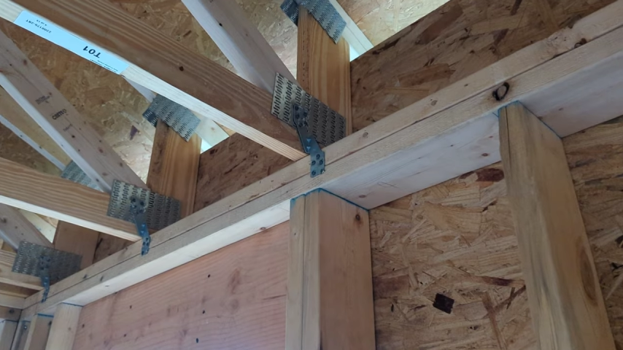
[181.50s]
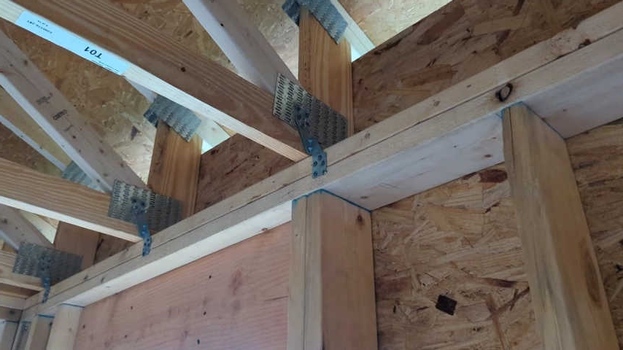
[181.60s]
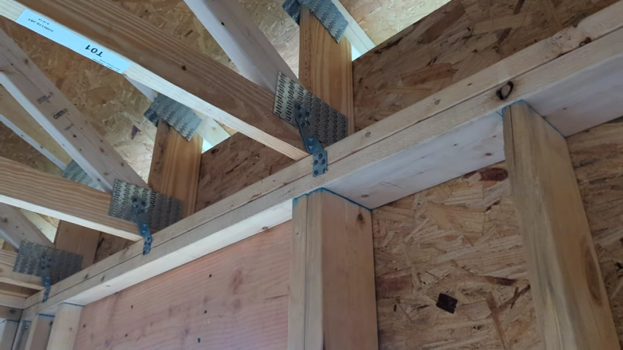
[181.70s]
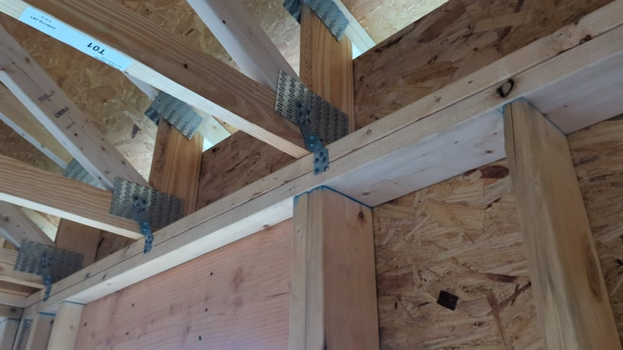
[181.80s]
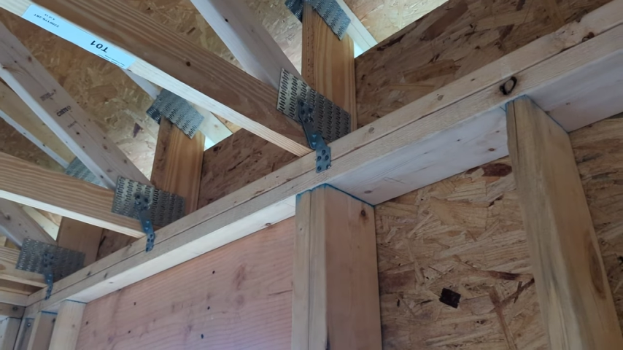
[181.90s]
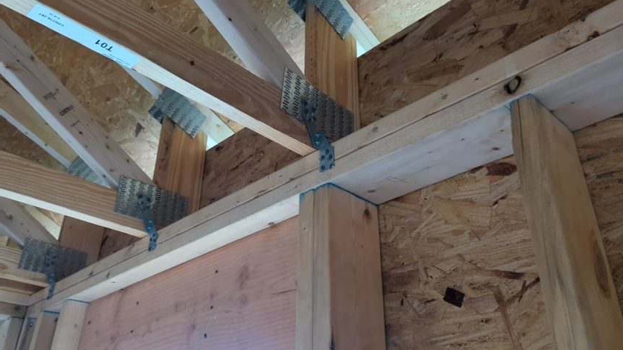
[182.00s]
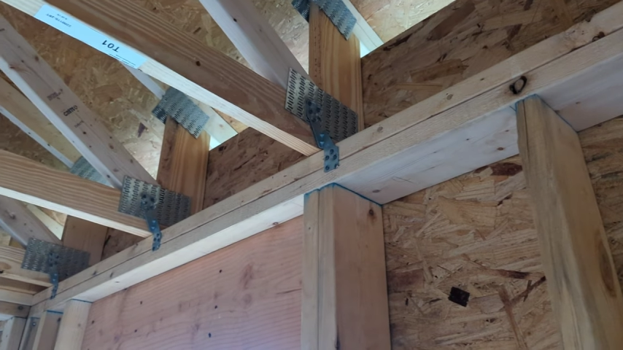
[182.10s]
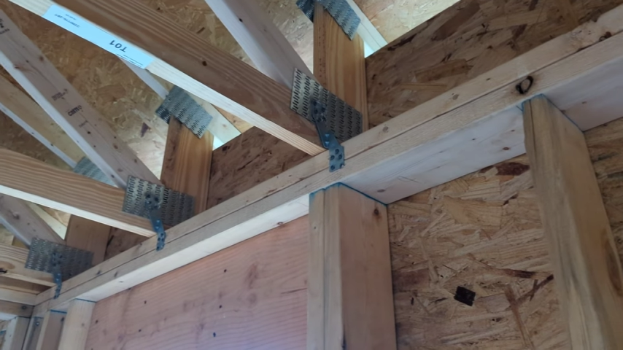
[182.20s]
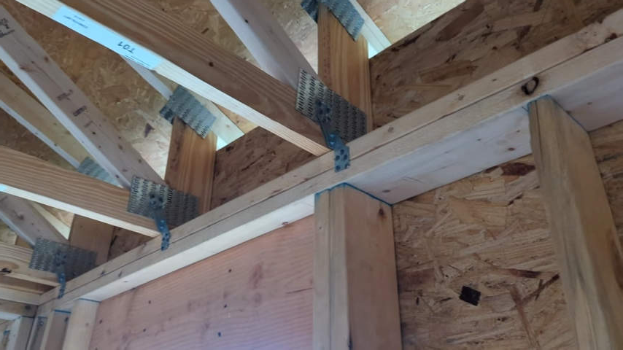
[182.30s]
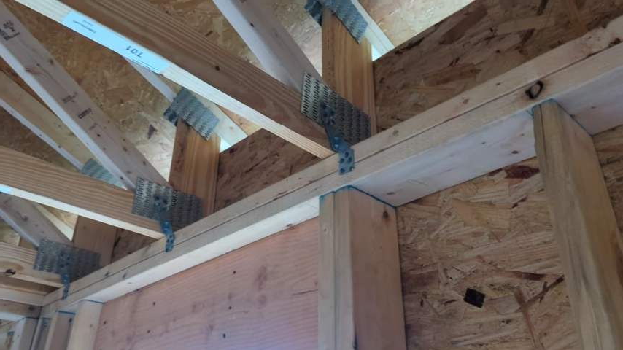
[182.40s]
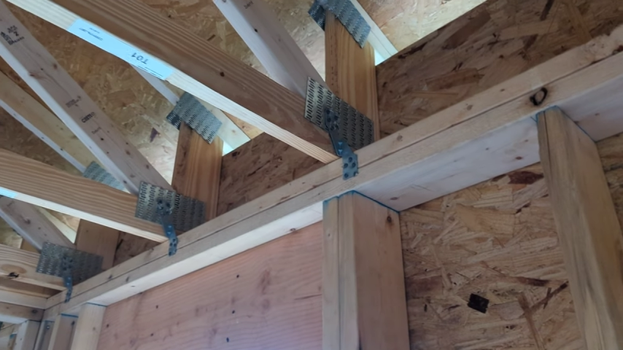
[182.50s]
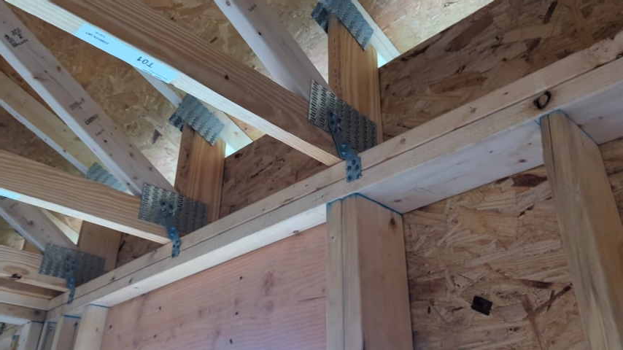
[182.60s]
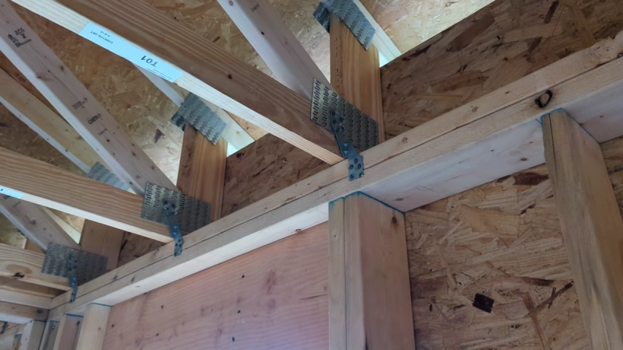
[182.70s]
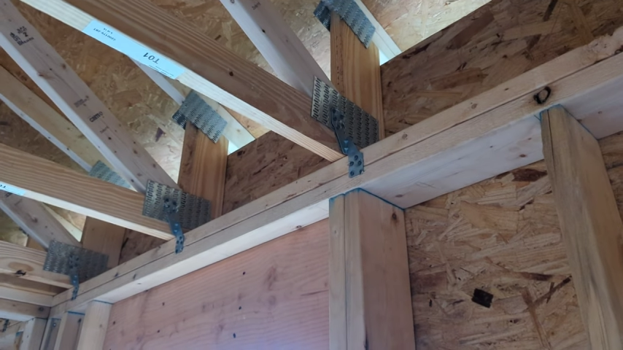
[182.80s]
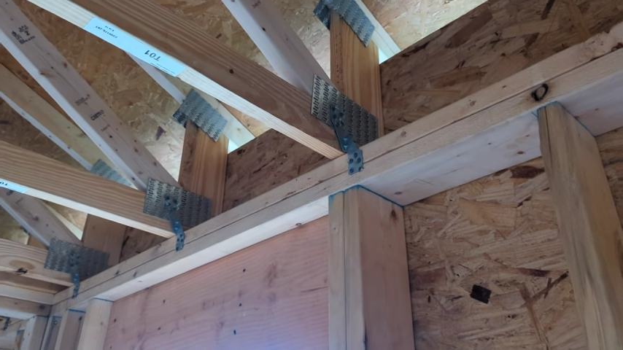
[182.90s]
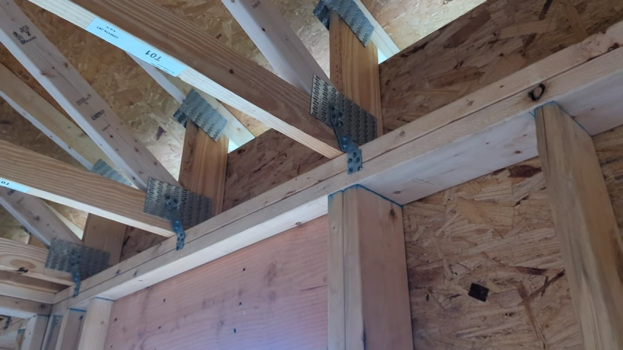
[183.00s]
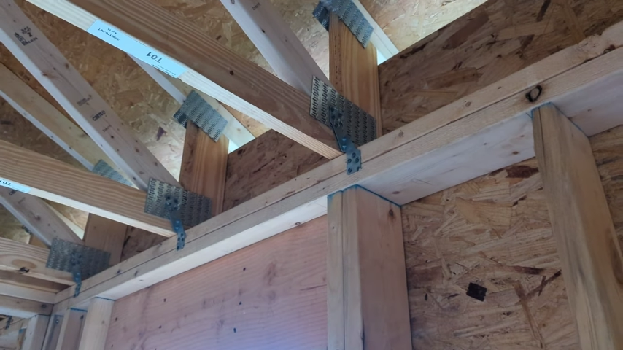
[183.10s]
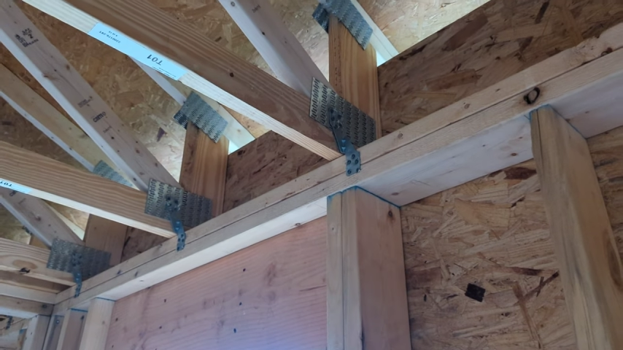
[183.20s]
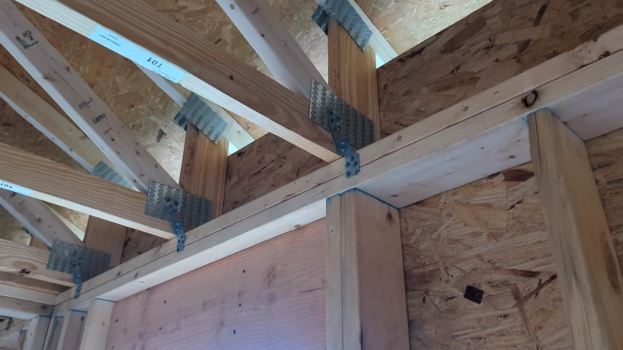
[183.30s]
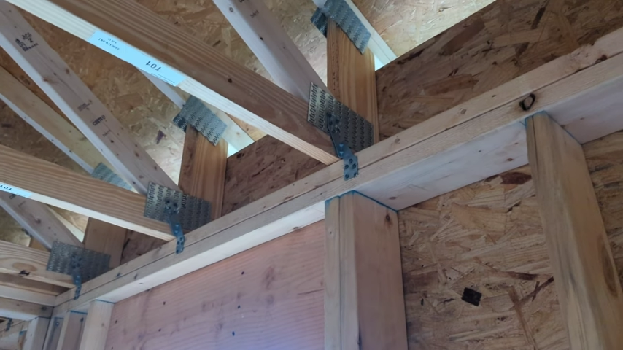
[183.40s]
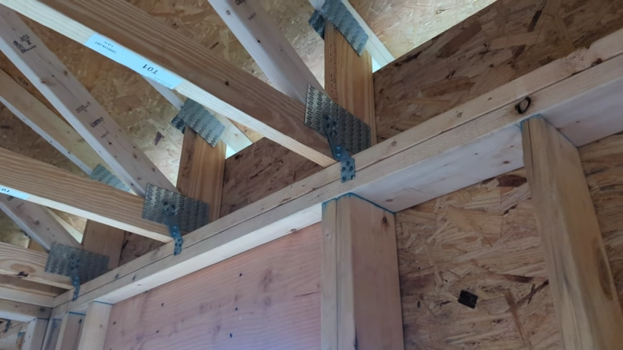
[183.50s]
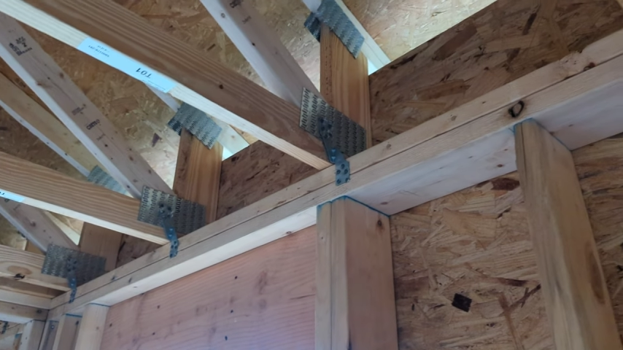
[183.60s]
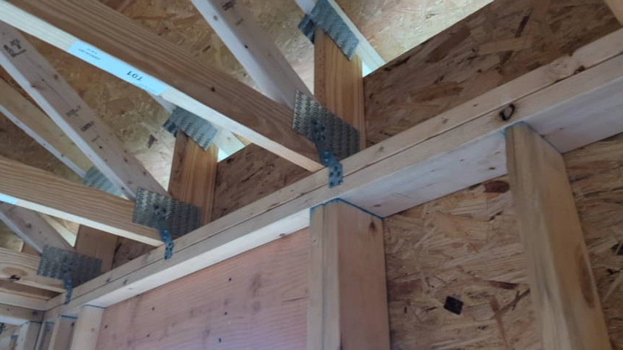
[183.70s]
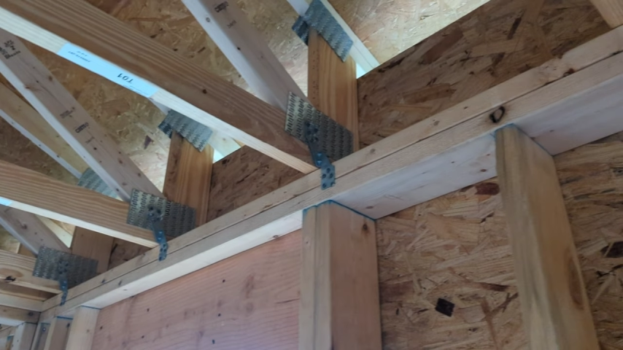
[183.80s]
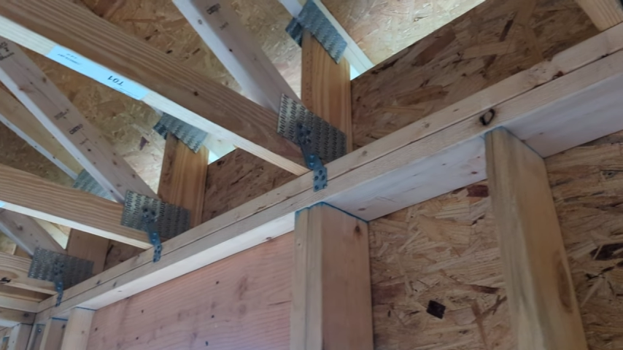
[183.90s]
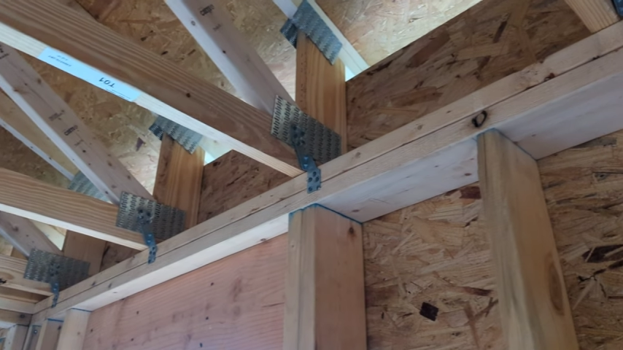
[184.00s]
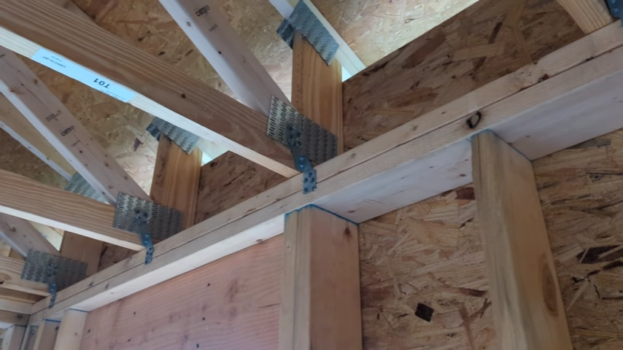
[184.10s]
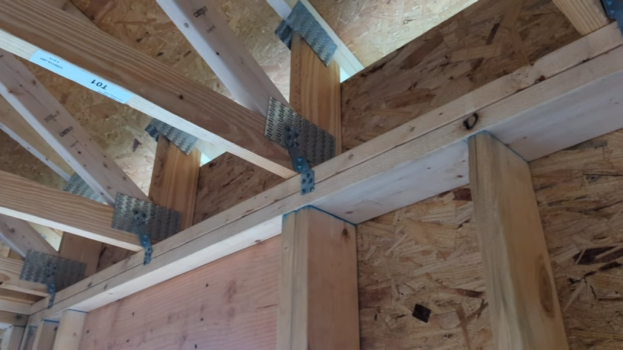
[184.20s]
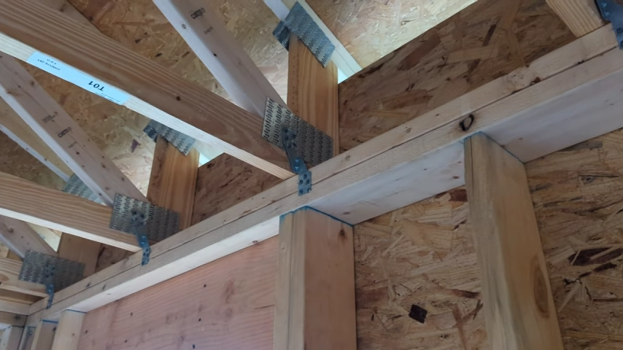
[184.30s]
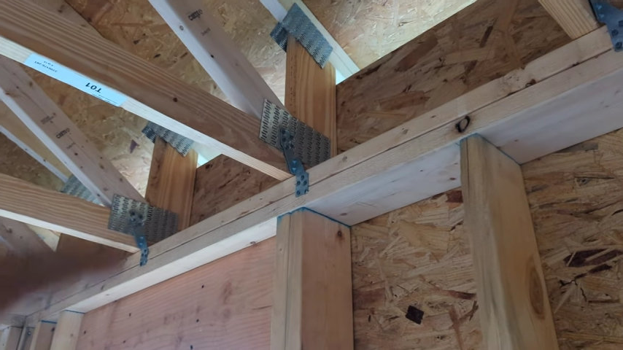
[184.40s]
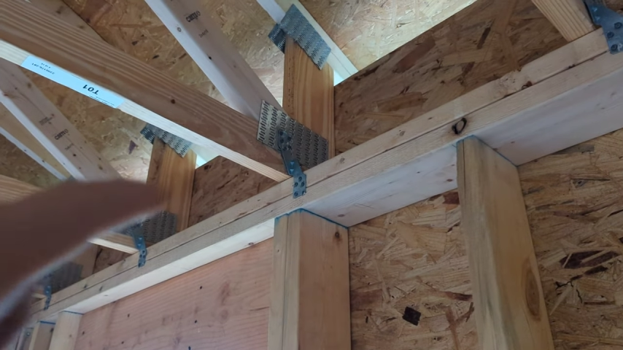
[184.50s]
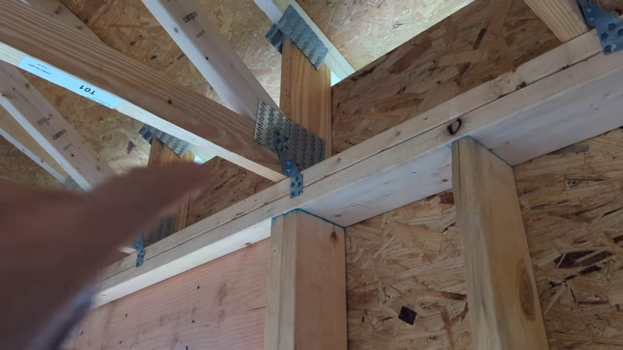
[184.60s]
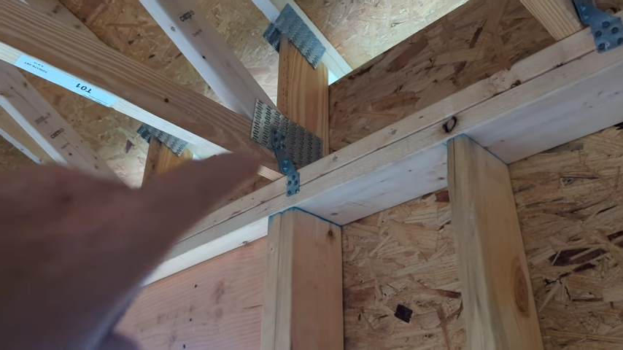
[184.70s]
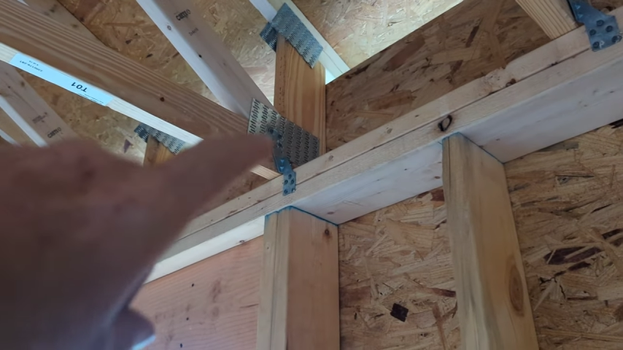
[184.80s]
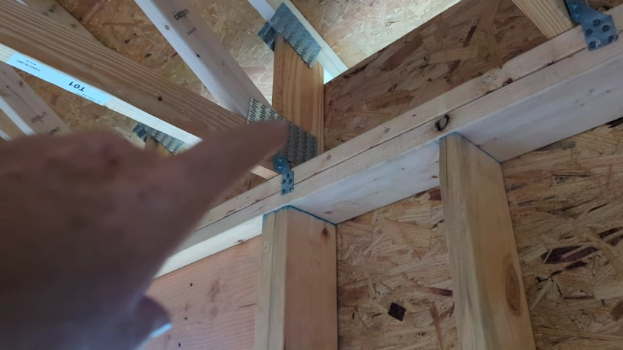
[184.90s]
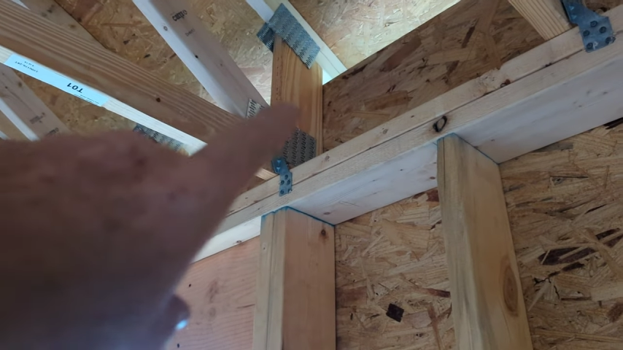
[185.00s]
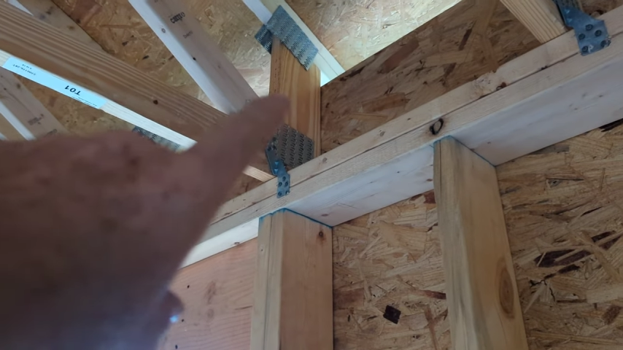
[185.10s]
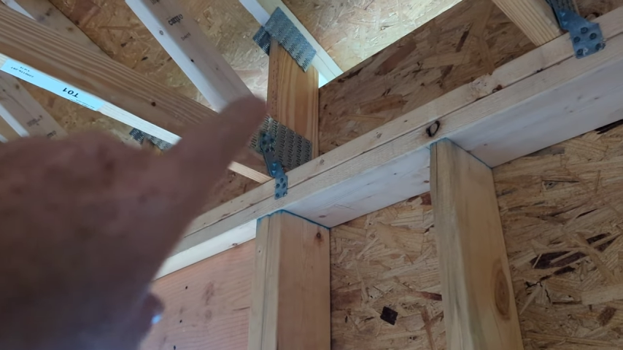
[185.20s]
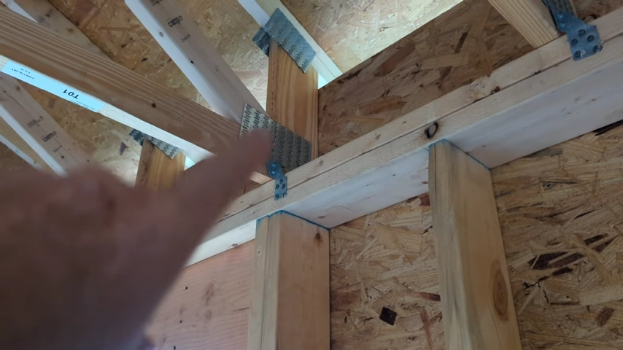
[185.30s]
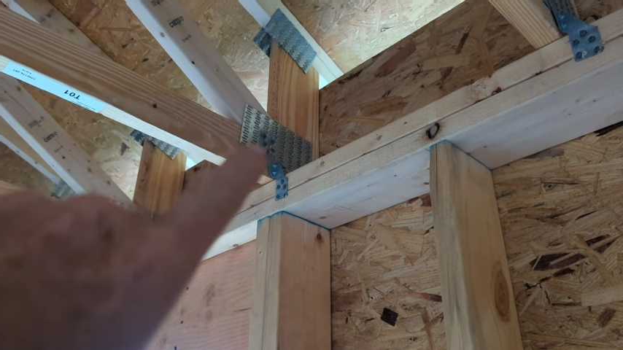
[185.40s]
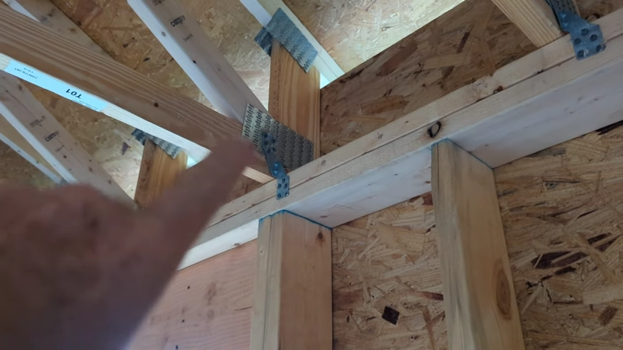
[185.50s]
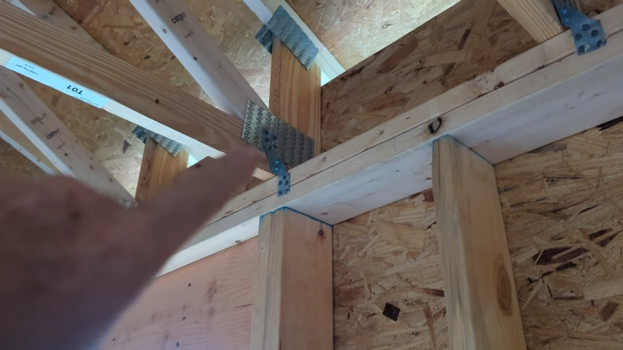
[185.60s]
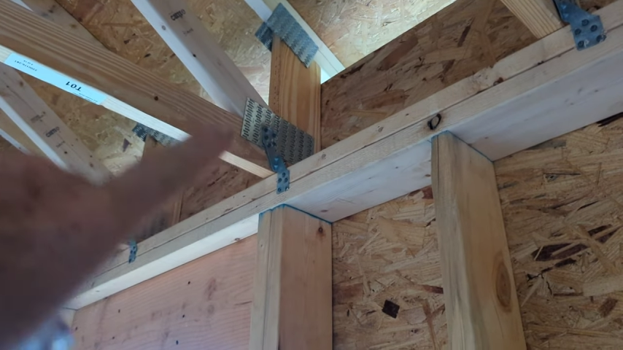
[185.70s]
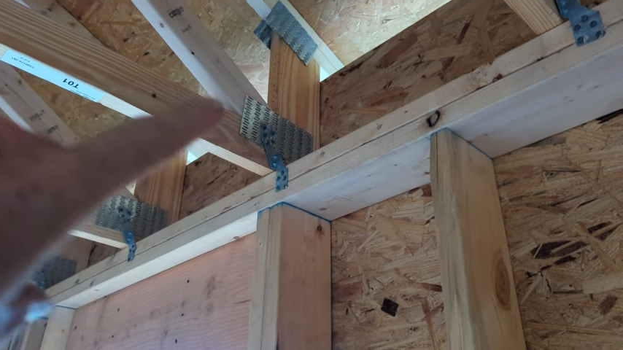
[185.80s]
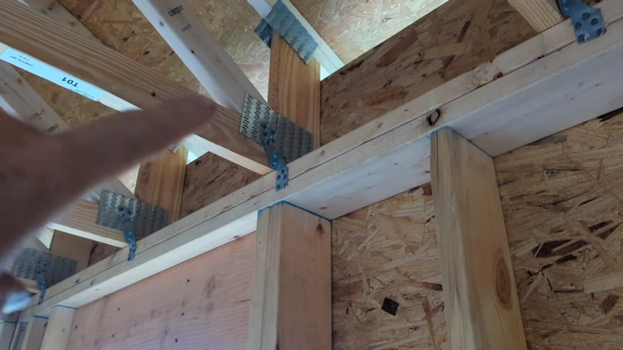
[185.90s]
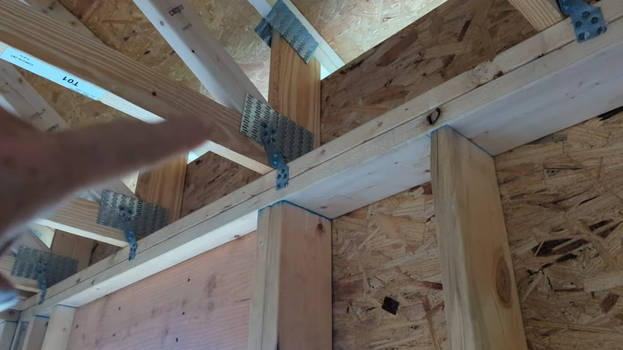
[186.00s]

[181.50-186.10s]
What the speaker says: (no speaker visible)